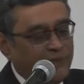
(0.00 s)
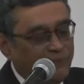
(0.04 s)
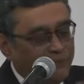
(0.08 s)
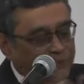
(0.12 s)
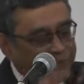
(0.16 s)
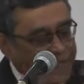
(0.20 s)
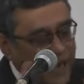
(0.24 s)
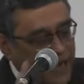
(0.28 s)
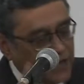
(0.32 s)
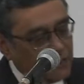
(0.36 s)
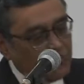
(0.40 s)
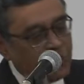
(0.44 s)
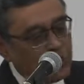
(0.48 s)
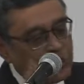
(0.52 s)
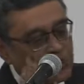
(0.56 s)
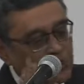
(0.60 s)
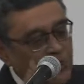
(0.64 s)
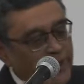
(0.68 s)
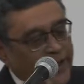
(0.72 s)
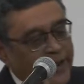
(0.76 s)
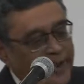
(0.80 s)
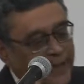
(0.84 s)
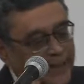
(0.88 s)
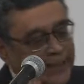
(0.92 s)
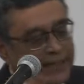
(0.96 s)
That was
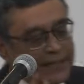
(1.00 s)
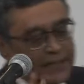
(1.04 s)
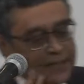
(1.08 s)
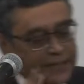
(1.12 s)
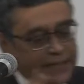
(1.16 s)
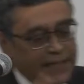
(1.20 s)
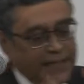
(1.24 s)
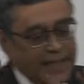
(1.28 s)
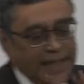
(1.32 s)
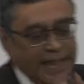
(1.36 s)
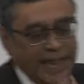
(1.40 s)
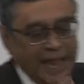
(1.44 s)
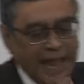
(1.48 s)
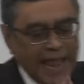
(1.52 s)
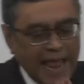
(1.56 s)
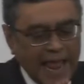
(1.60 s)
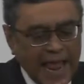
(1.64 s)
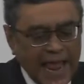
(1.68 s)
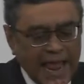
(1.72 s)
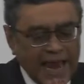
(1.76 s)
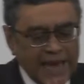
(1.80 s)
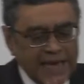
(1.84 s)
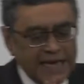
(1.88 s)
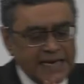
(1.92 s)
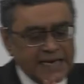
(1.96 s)
where,
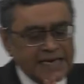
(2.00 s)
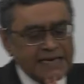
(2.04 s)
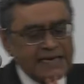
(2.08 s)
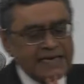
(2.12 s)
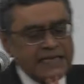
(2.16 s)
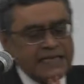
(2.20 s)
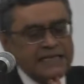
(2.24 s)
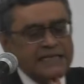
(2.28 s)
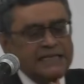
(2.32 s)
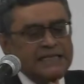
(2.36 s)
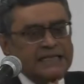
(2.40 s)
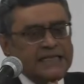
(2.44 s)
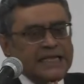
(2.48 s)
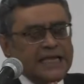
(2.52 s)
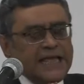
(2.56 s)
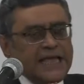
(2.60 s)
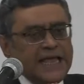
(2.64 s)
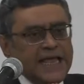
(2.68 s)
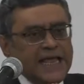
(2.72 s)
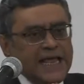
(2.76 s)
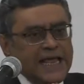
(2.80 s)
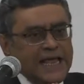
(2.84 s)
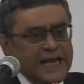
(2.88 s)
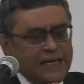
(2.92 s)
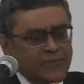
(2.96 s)
and
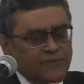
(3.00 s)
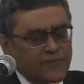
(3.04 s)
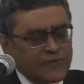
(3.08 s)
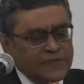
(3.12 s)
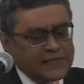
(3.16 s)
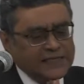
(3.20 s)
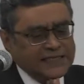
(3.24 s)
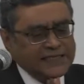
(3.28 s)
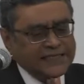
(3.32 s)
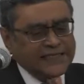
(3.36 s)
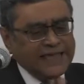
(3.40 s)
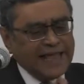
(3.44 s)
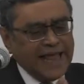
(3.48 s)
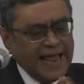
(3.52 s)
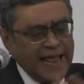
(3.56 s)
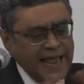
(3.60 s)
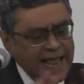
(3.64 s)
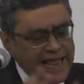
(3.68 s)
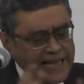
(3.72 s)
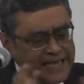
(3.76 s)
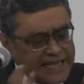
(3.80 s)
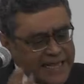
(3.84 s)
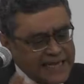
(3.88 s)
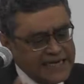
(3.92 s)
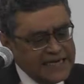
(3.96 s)
it was
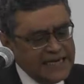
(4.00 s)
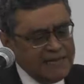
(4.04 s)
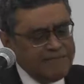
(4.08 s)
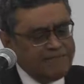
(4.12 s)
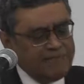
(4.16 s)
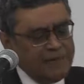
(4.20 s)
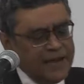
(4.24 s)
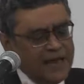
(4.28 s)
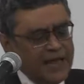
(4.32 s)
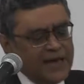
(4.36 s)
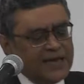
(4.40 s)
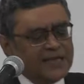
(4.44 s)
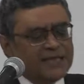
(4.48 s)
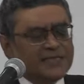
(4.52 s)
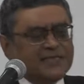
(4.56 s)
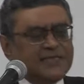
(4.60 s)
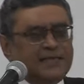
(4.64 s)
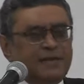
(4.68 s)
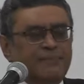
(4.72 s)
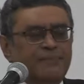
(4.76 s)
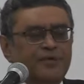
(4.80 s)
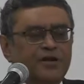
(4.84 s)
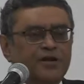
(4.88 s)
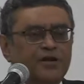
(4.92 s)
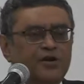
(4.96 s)
there that he played a
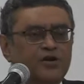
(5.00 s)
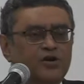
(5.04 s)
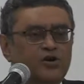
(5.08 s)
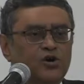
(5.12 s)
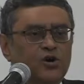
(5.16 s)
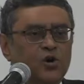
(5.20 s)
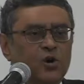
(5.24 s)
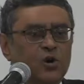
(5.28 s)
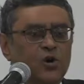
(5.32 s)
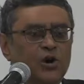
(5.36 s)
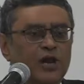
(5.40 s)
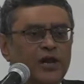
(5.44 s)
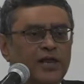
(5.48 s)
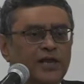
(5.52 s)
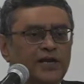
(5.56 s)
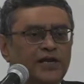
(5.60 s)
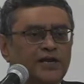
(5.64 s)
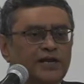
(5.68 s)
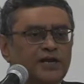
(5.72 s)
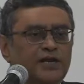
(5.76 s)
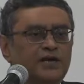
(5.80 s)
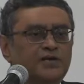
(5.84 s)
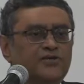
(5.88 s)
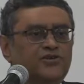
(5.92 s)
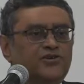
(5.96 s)
seminal role in
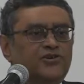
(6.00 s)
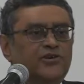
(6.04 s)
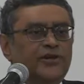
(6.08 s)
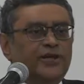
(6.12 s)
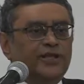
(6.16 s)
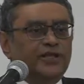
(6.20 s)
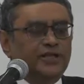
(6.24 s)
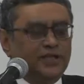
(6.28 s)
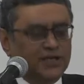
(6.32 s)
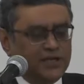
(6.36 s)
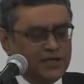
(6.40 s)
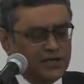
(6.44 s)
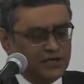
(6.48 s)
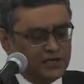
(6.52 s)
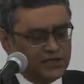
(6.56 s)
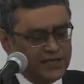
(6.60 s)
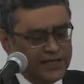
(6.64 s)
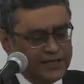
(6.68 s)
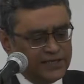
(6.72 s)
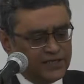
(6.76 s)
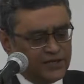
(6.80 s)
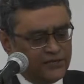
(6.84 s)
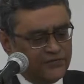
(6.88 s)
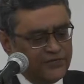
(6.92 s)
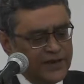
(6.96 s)
nurturing the
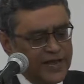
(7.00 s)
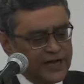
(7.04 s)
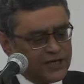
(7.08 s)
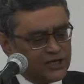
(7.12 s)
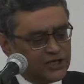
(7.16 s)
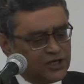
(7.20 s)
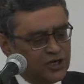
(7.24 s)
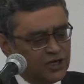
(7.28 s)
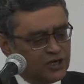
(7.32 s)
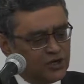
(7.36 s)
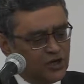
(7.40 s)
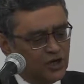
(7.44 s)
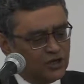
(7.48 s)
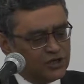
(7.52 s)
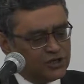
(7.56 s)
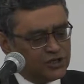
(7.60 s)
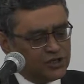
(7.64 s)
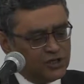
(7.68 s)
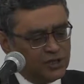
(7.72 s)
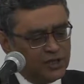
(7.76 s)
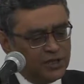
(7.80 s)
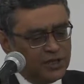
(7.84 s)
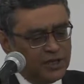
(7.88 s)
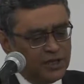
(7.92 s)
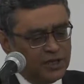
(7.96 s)
sense of national con
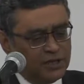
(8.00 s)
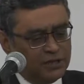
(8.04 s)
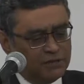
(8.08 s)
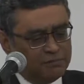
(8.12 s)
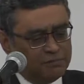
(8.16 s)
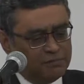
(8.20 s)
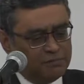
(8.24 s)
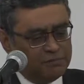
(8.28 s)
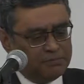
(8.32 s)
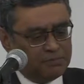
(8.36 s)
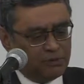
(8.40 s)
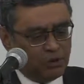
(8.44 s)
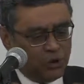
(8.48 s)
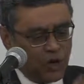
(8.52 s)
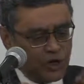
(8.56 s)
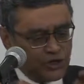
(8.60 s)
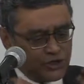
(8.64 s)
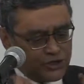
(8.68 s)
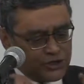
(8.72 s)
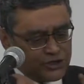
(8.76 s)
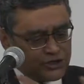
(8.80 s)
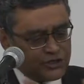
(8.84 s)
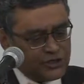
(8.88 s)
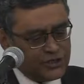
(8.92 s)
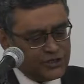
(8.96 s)
uh,
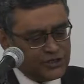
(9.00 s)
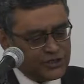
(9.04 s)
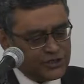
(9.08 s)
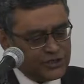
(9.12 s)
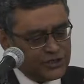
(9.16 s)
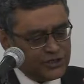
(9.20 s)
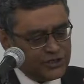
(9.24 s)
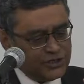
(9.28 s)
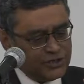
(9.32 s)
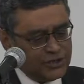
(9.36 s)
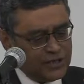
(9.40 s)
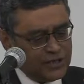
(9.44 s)
consciousness.